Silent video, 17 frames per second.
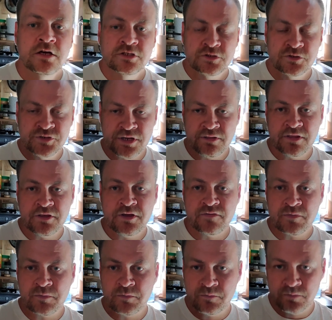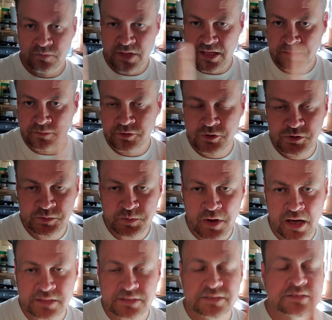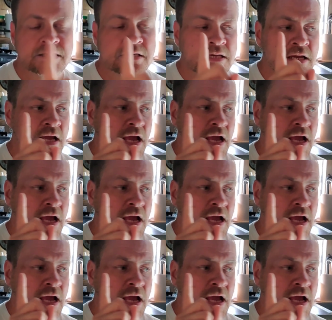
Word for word: So generally you have to take up two spots.